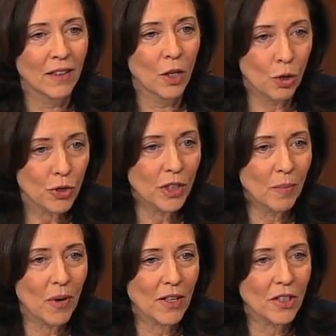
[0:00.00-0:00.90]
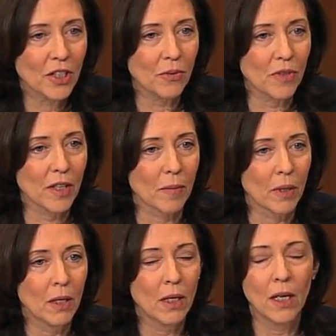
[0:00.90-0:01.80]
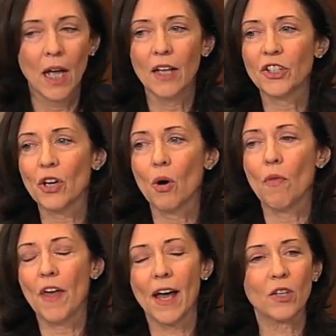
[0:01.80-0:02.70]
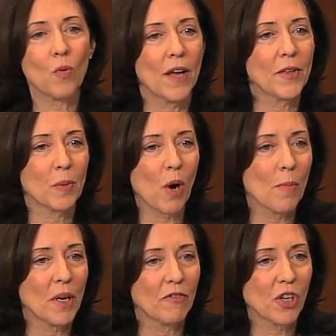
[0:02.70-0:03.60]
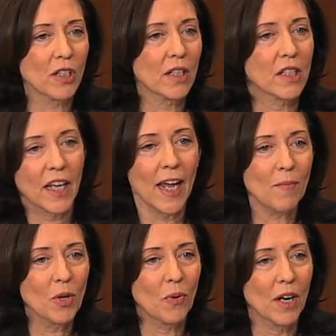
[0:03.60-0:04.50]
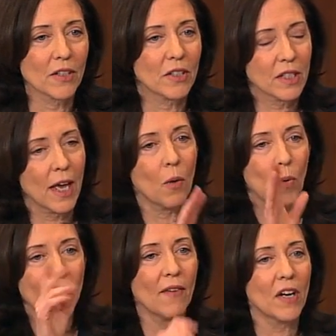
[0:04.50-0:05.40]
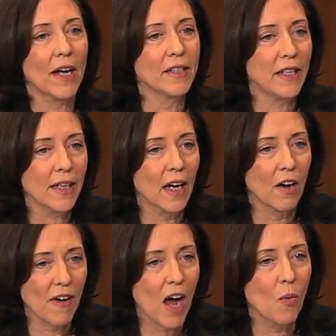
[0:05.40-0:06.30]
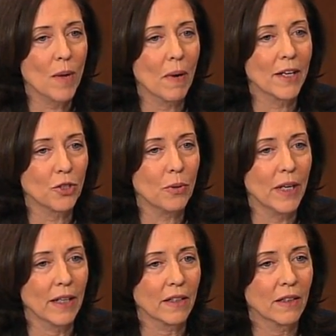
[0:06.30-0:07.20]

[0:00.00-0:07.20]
Who's going to prosecute them? And so that is why the Department of Justice came to us and said, we have an idea of how we might do it.